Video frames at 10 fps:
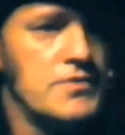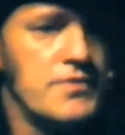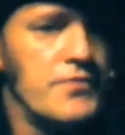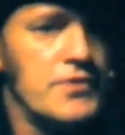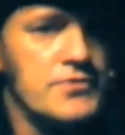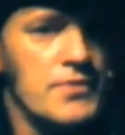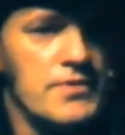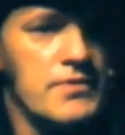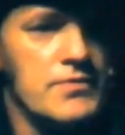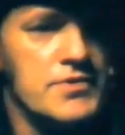He was the first
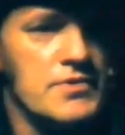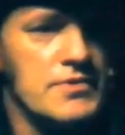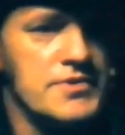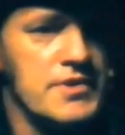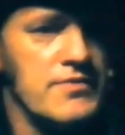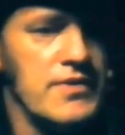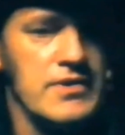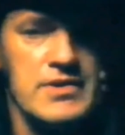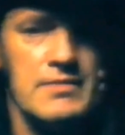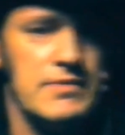one that we saw on TV,
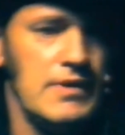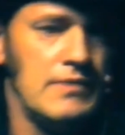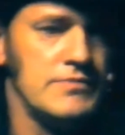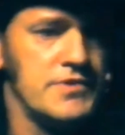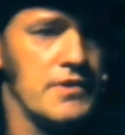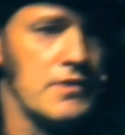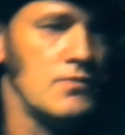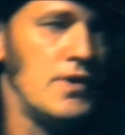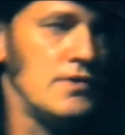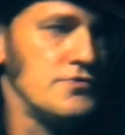because I'm stuck
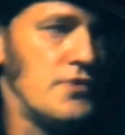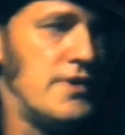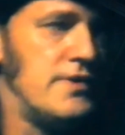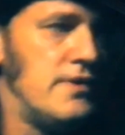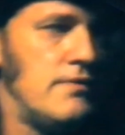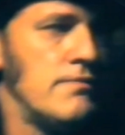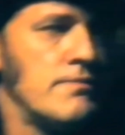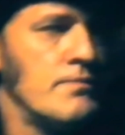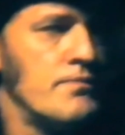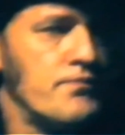in Wales, right?
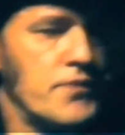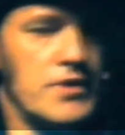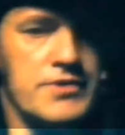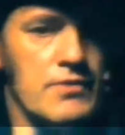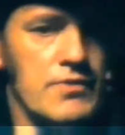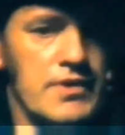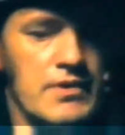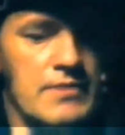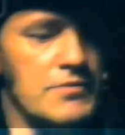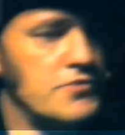So we
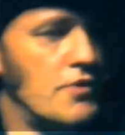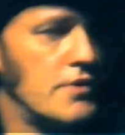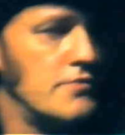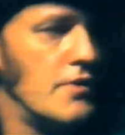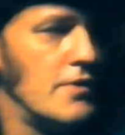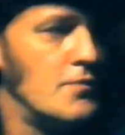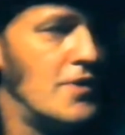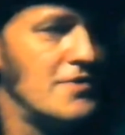didn't get much rock and roll in